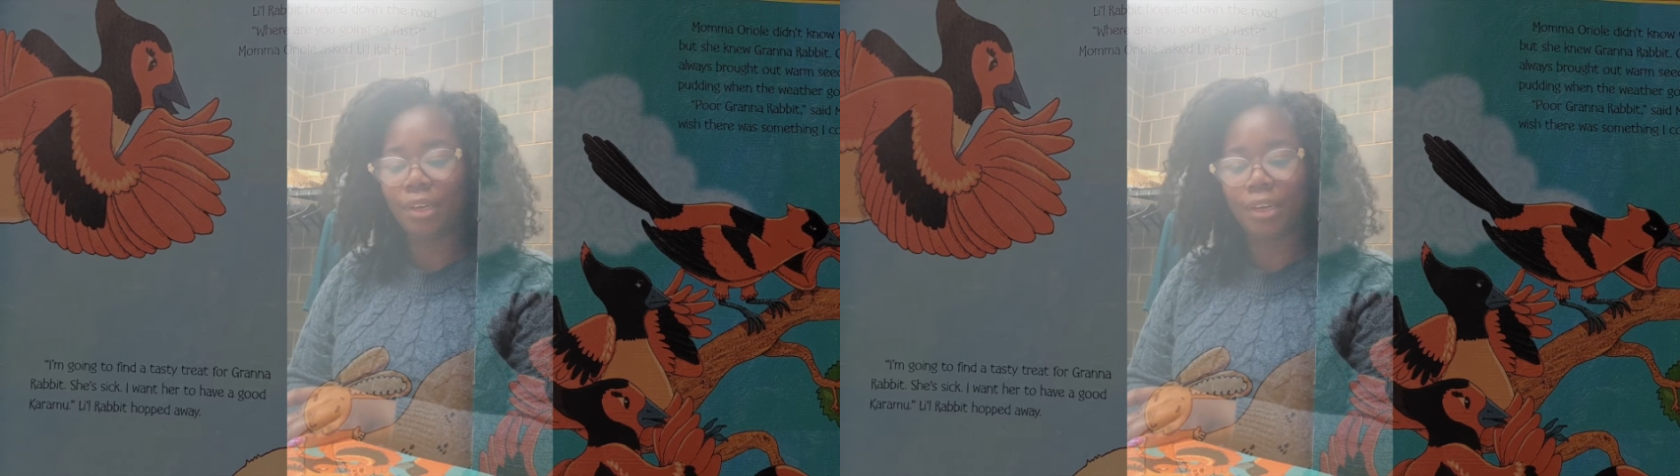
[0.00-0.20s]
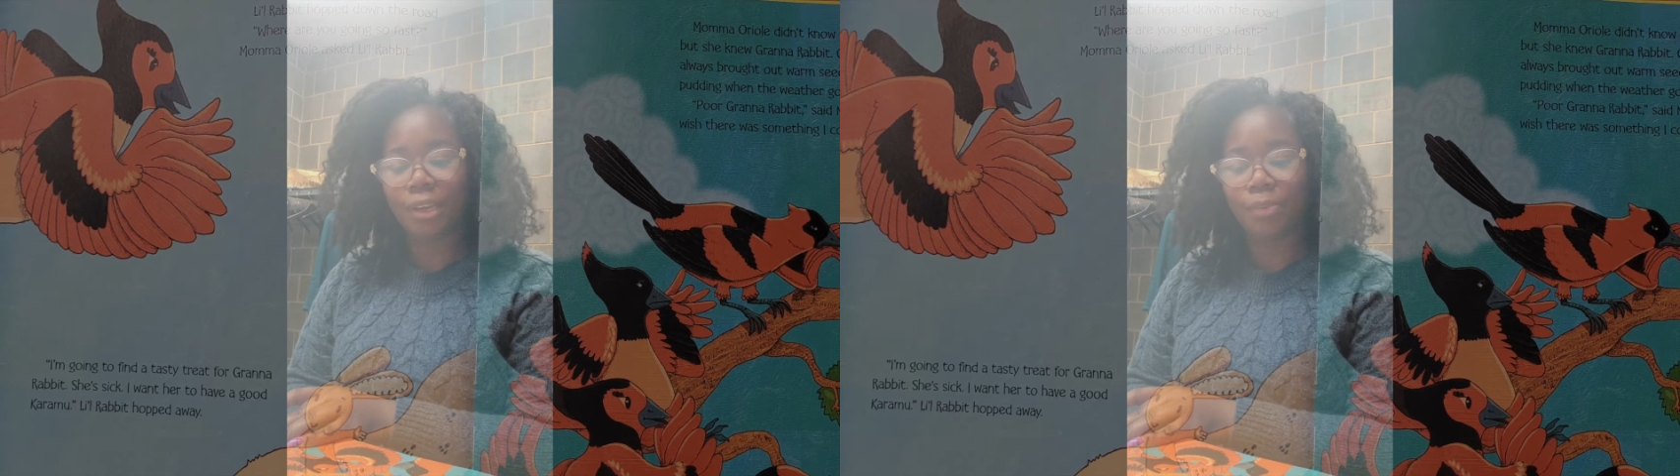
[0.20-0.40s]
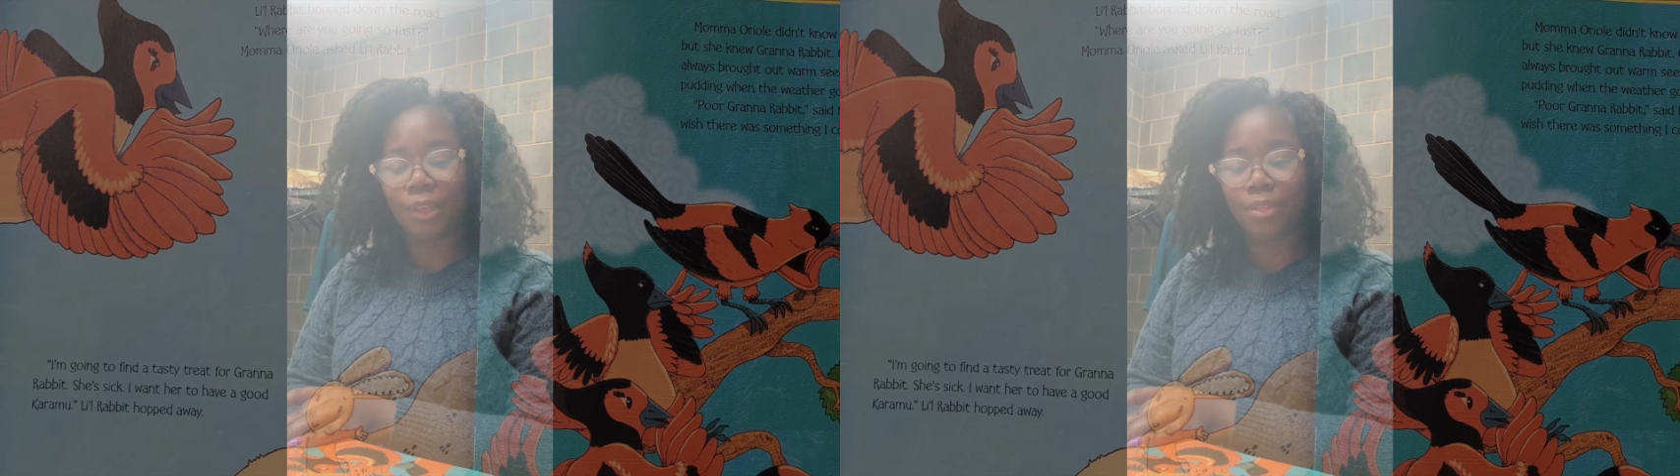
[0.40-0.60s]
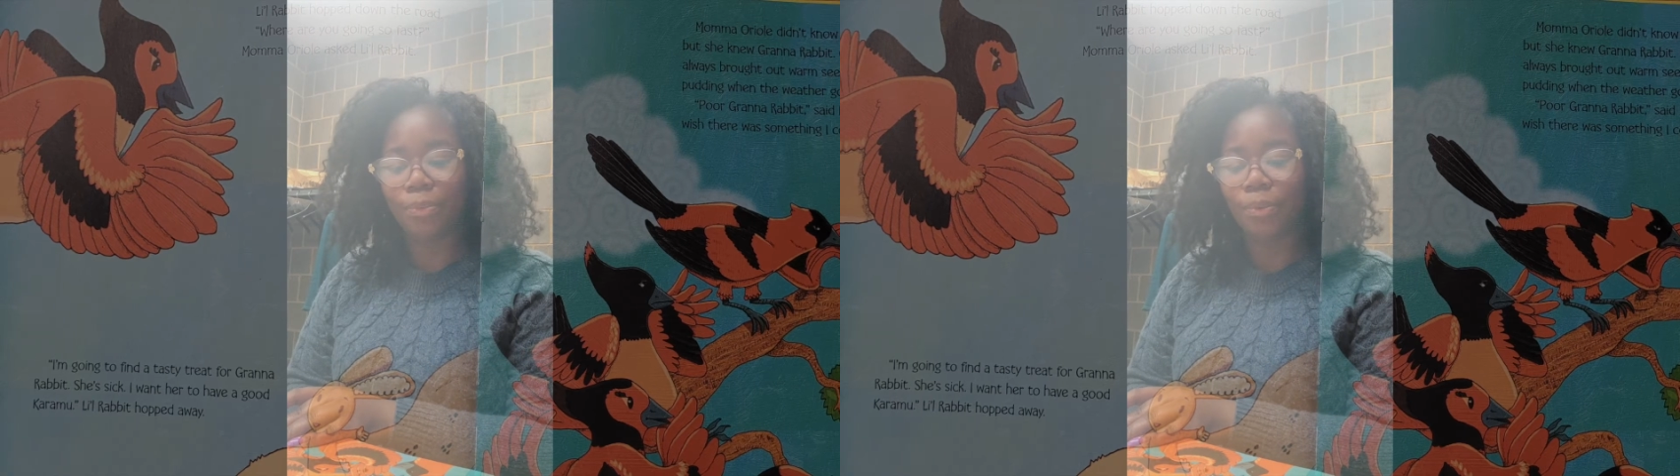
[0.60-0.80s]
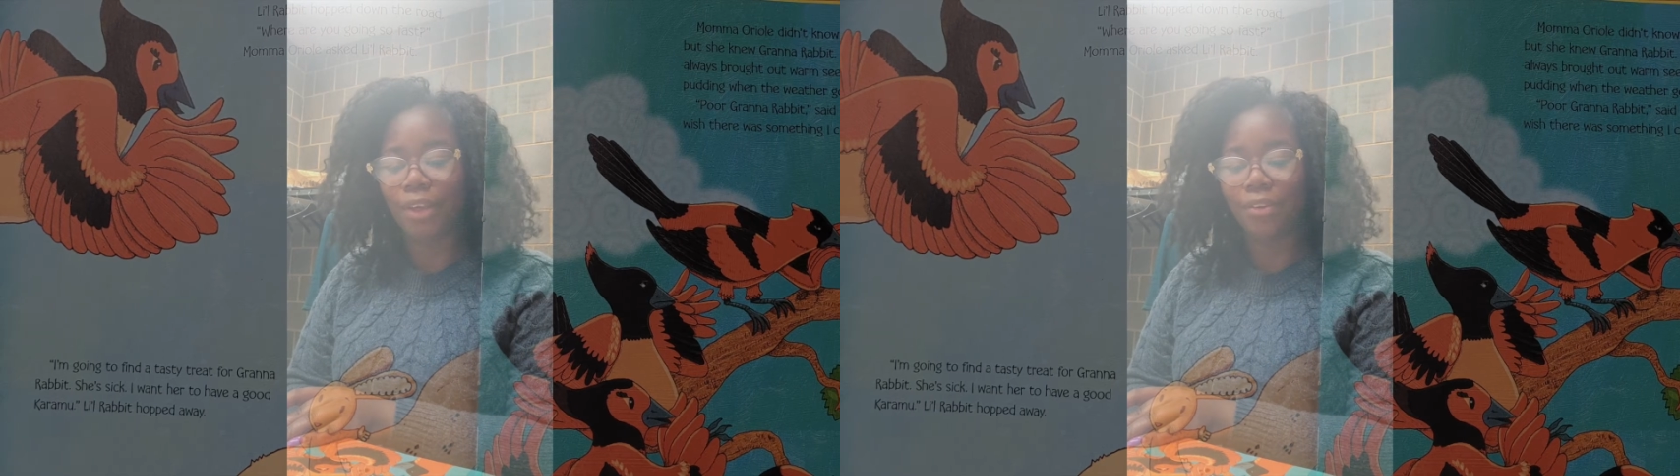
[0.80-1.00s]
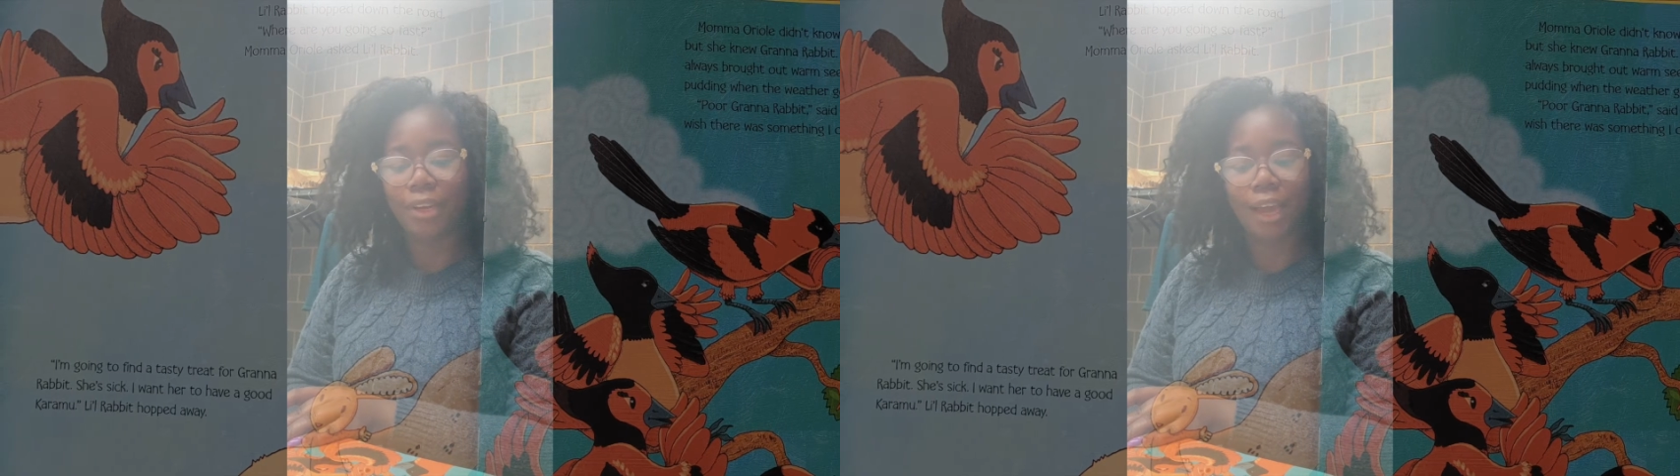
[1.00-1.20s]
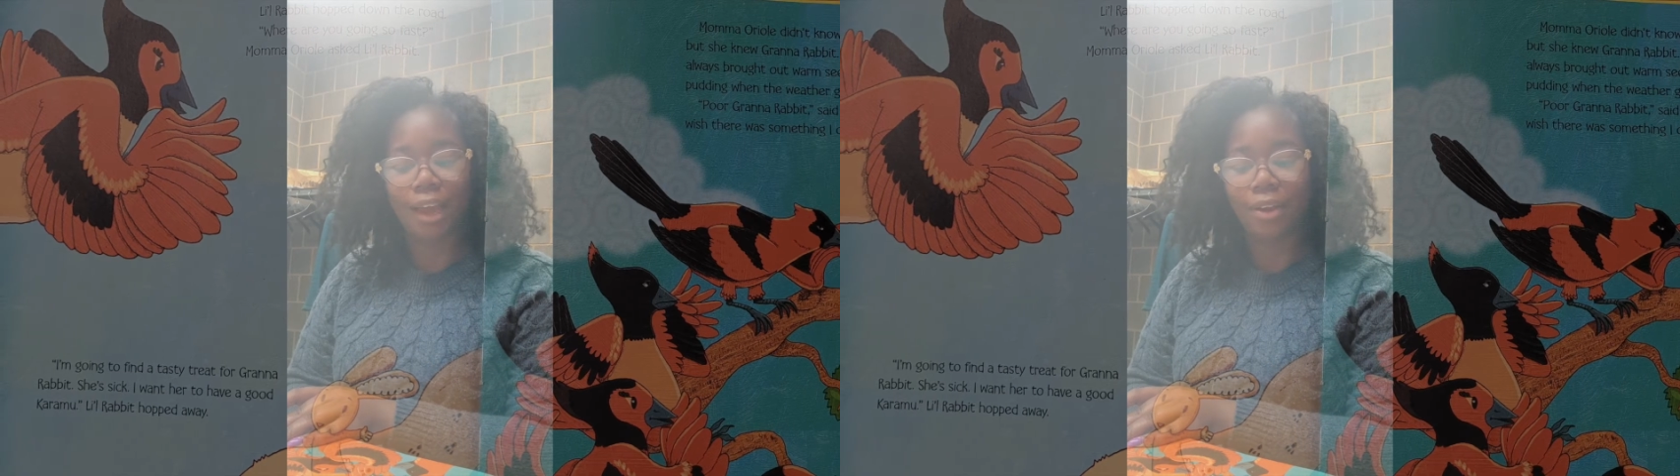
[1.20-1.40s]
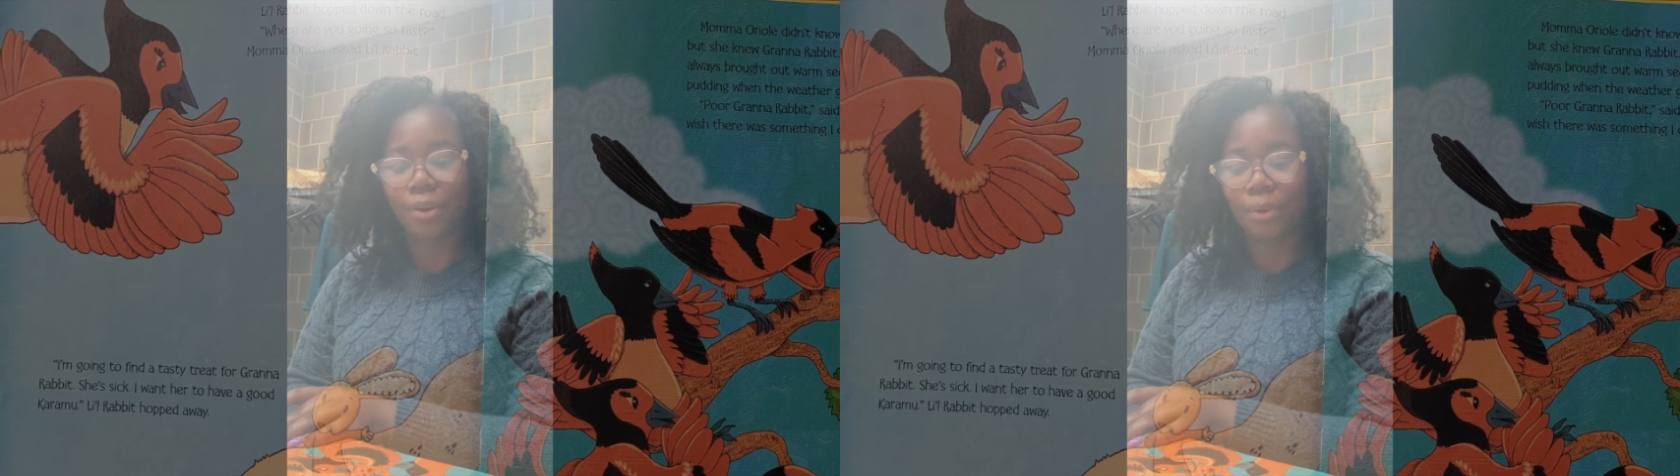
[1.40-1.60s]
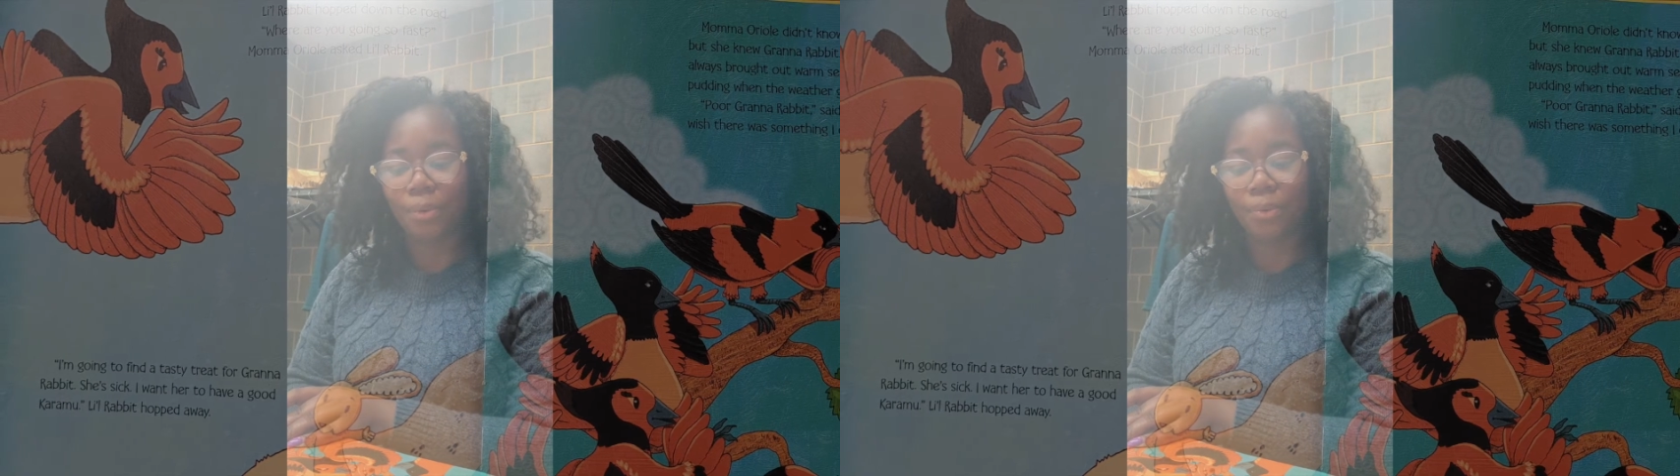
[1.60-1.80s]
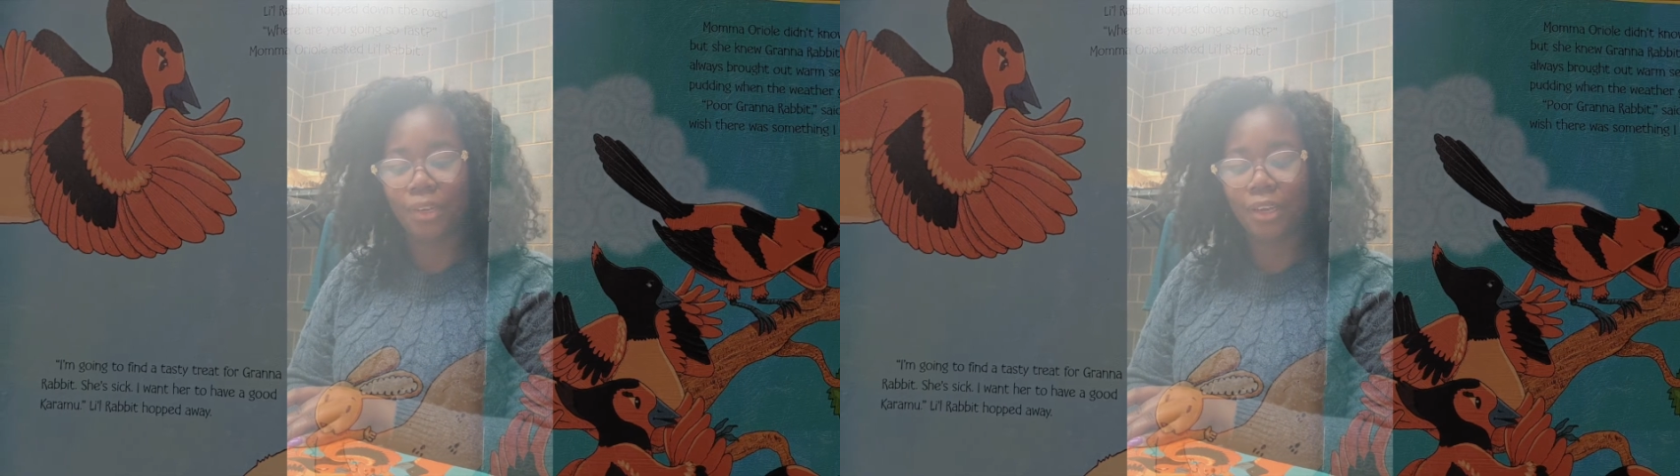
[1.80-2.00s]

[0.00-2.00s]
pudding when the weather got cold.